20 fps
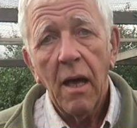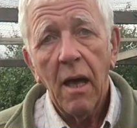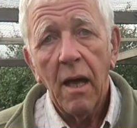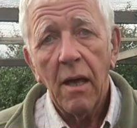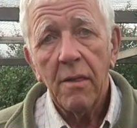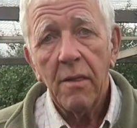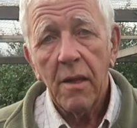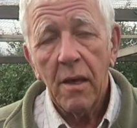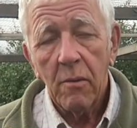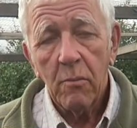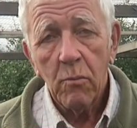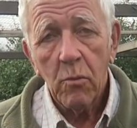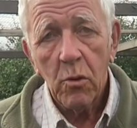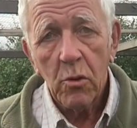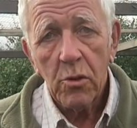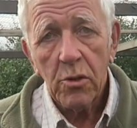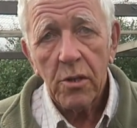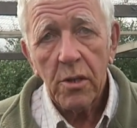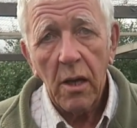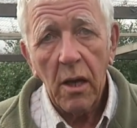and then
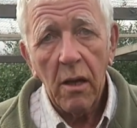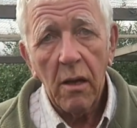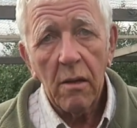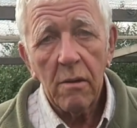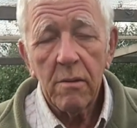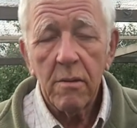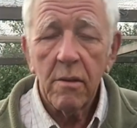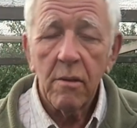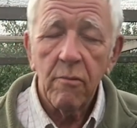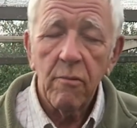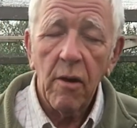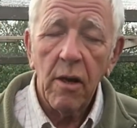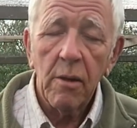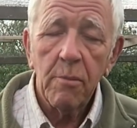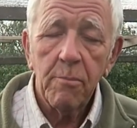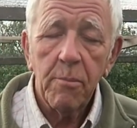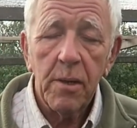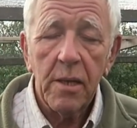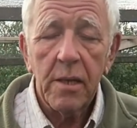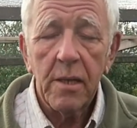we'll start
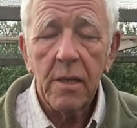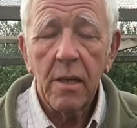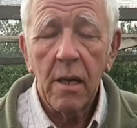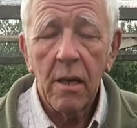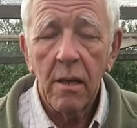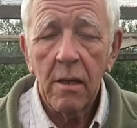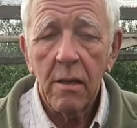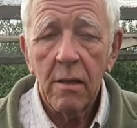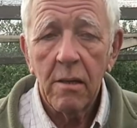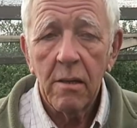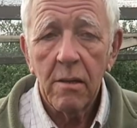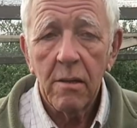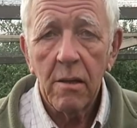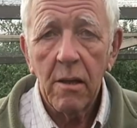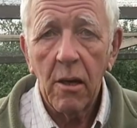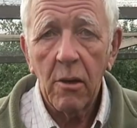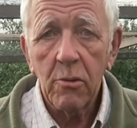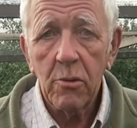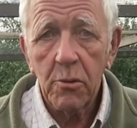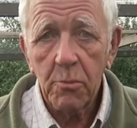developing
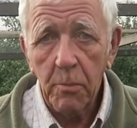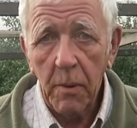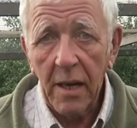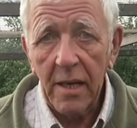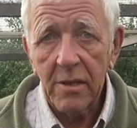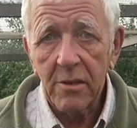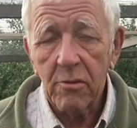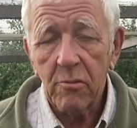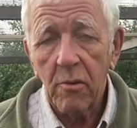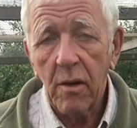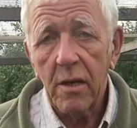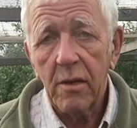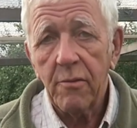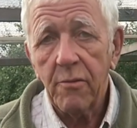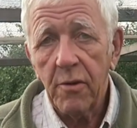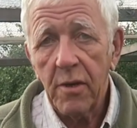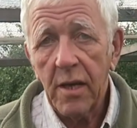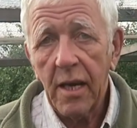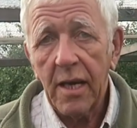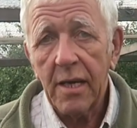those beds ready
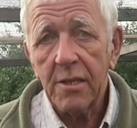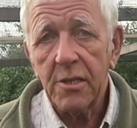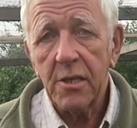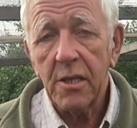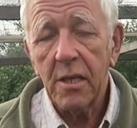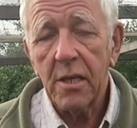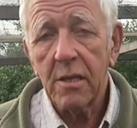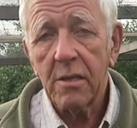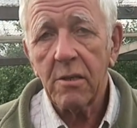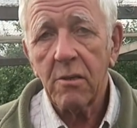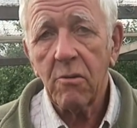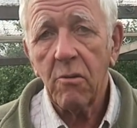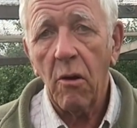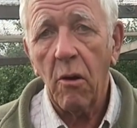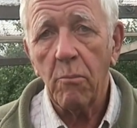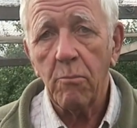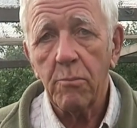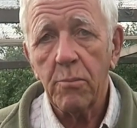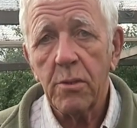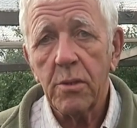for next year's
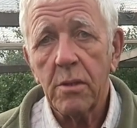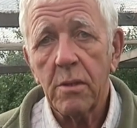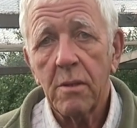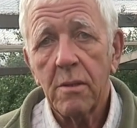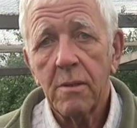crops.